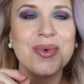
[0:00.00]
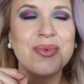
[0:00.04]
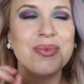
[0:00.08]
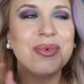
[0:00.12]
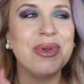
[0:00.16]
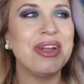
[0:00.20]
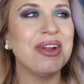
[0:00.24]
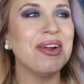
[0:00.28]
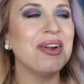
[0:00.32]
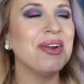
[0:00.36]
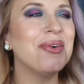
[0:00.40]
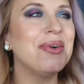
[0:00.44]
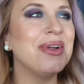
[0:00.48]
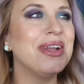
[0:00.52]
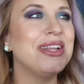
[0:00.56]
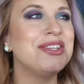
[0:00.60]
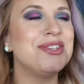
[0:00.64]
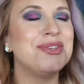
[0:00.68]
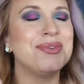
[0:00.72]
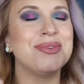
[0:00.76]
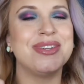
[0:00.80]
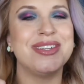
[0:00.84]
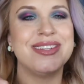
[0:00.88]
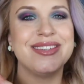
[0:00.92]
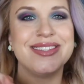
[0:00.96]
We are going
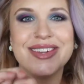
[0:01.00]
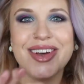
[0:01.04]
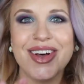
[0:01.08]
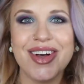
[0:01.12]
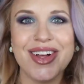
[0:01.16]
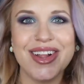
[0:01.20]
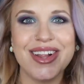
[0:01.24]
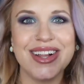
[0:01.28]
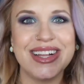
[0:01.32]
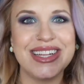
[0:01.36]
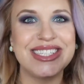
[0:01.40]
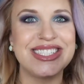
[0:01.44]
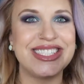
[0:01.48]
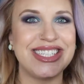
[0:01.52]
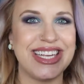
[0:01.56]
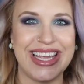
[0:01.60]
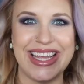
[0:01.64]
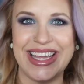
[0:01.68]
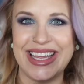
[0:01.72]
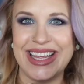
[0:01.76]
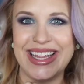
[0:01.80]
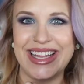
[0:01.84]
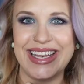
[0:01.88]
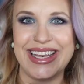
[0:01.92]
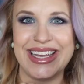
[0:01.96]
to indulge
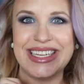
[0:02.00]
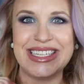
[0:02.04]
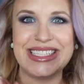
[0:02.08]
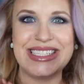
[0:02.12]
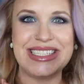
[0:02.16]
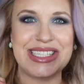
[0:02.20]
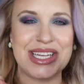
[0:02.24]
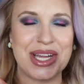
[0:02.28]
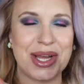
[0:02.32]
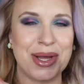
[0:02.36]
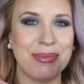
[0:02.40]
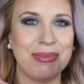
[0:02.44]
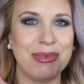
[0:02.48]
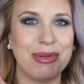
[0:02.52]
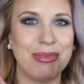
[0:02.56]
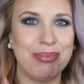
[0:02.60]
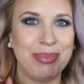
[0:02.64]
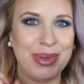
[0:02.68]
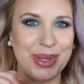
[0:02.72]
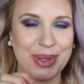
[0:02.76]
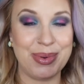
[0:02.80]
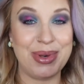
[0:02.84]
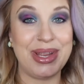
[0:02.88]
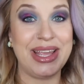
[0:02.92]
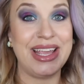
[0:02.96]
in some
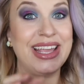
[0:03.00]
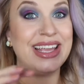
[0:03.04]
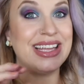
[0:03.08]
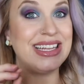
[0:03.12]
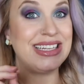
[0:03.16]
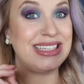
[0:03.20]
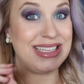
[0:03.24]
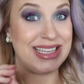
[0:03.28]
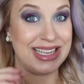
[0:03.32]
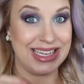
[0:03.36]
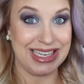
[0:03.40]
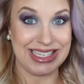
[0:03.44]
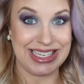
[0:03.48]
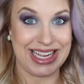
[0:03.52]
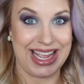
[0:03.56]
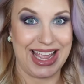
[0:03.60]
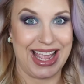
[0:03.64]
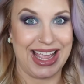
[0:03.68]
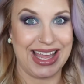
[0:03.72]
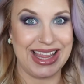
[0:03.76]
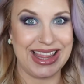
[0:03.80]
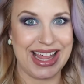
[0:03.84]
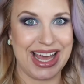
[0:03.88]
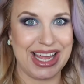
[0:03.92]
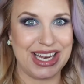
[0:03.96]
beauty
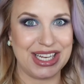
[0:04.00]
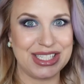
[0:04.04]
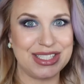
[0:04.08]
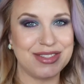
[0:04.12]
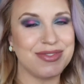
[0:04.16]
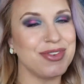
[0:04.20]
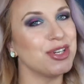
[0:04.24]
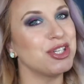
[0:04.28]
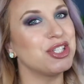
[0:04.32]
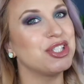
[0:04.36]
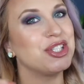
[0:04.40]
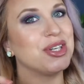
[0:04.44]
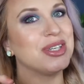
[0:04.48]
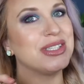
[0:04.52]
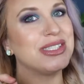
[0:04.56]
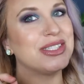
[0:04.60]
today, that is for sure.